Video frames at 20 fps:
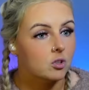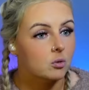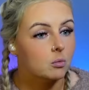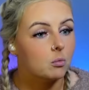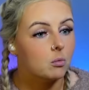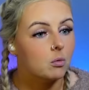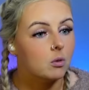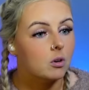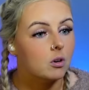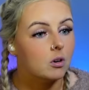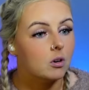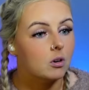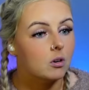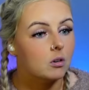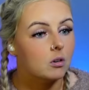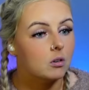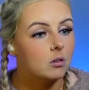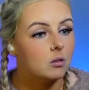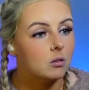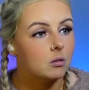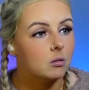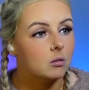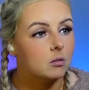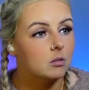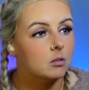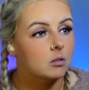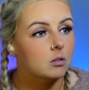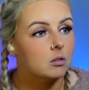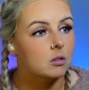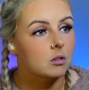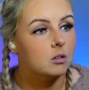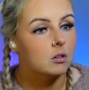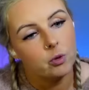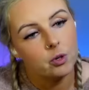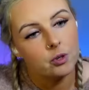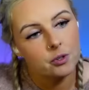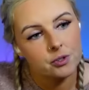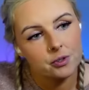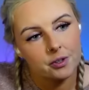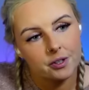Whoa.
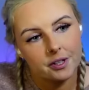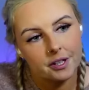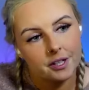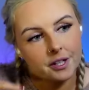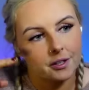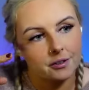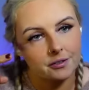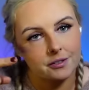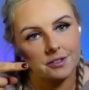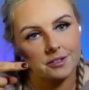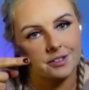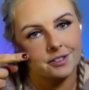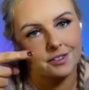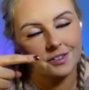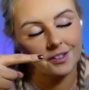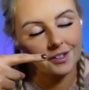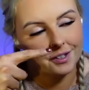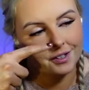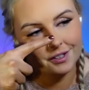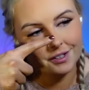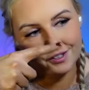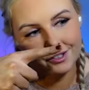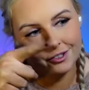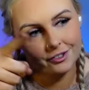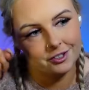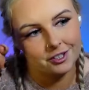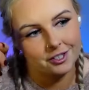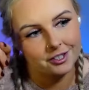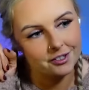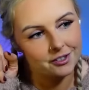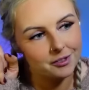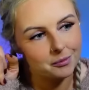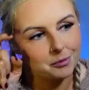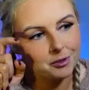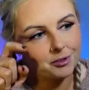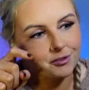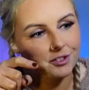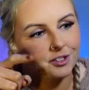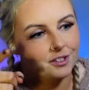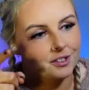Also, I like how they did that. He narrated the
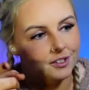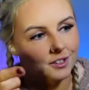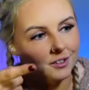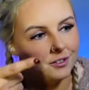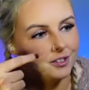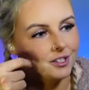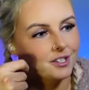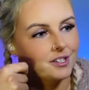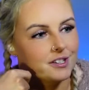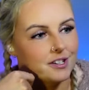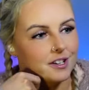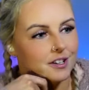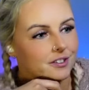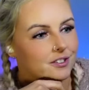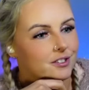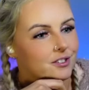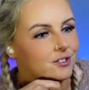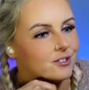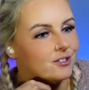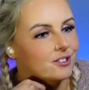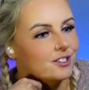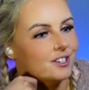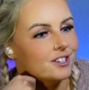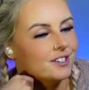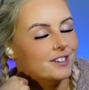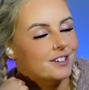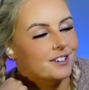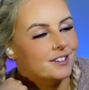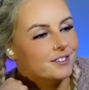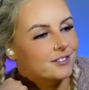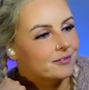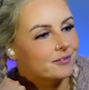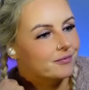movie and now he's telling the story at the end.